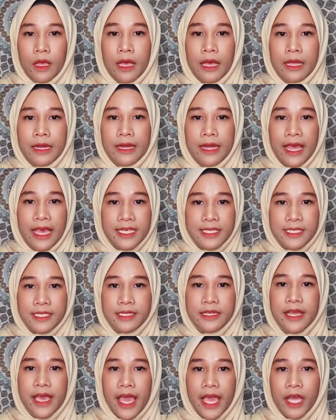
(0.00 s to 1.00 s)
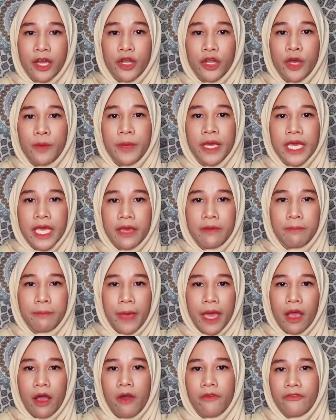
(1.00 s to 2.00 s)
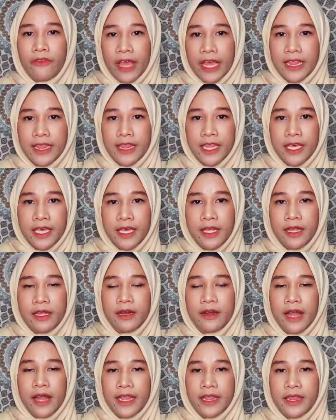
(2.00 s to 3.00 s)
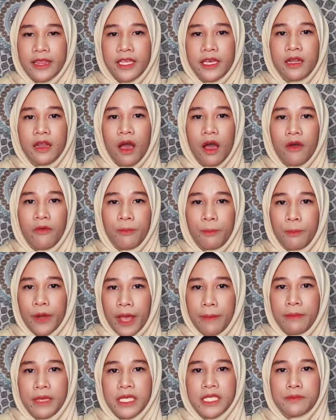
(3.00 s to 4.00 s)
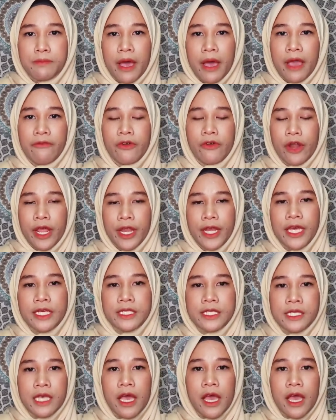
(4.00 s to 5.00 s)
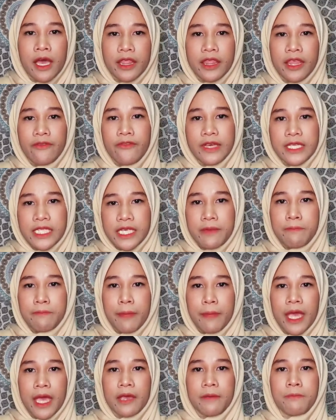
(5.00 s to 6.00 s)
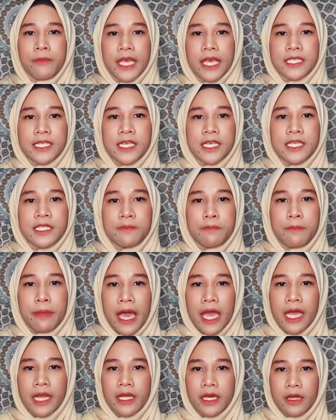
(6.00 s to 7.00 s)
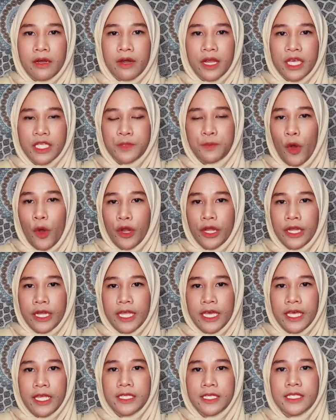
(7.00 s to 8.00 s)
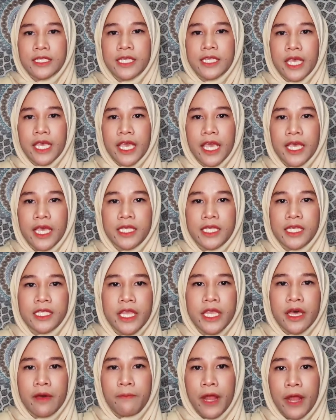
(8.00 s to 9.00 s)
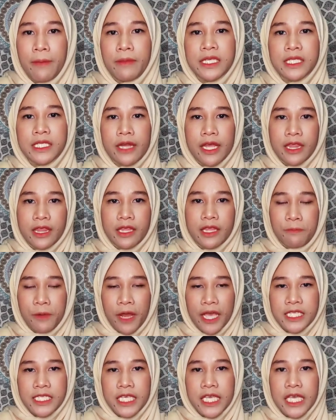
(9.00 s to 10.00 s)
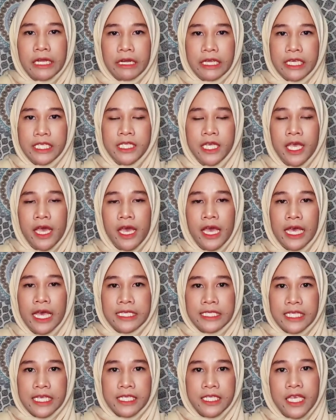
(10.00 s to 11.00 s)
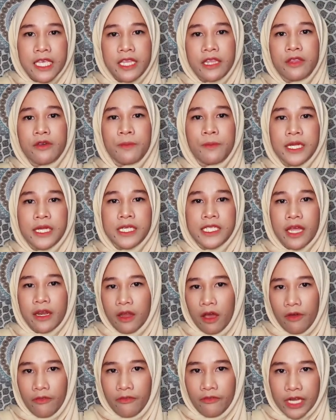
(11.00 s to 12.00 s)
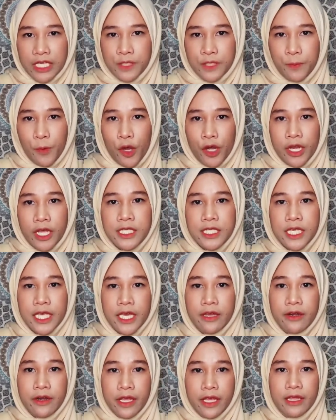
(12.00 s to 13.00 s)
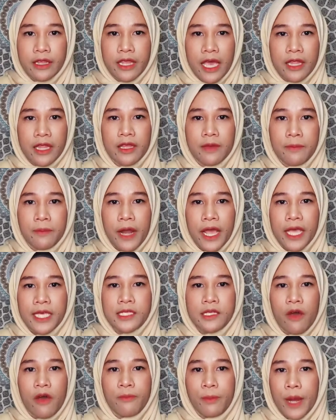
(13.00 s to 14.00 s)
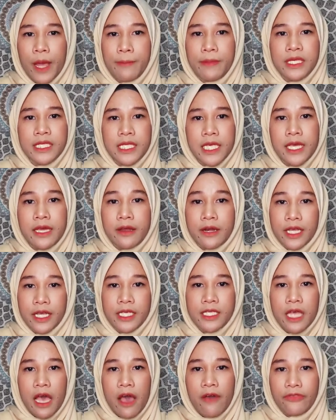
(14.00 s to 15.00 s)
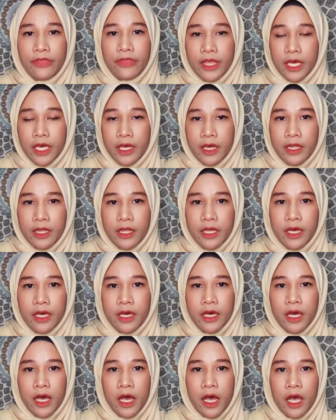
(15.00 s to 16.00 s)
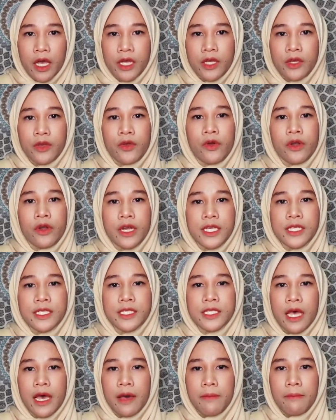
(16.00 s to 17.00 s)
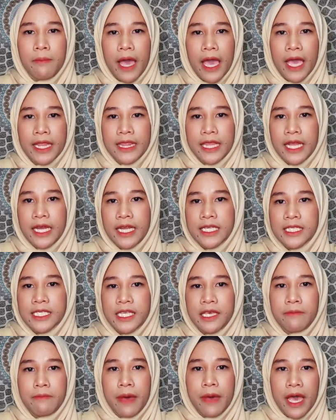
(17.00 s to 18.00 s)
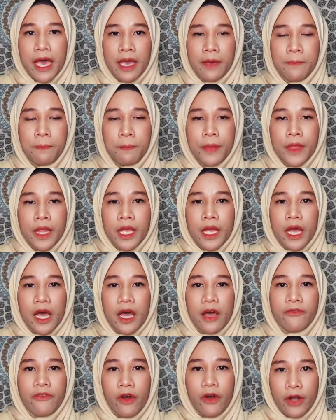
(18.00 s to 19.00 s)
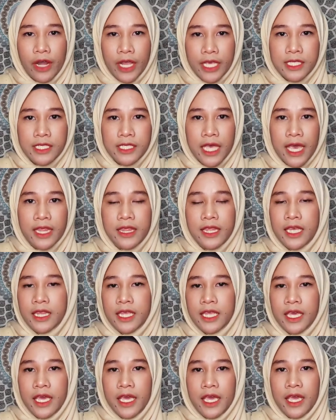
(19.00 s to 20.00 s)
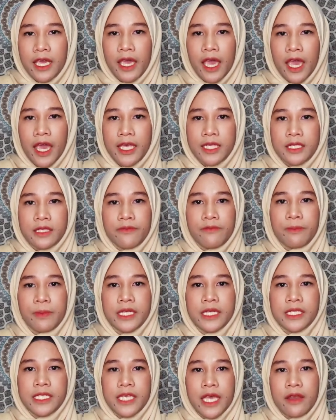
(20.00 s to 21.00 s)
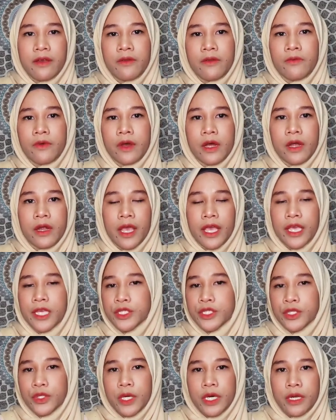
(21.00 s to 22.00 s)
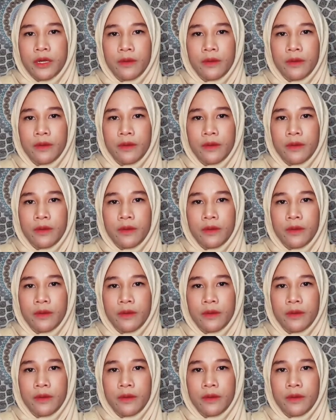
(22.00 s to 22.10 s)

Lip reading: Next, the economic impact of rental of premise by foreigners. The first impact in prices by the respondents is the premise rental price increase. 62% of respondents agree that the price of premise increased after the occurrence by tenancy by foreigners, and 38% were insured.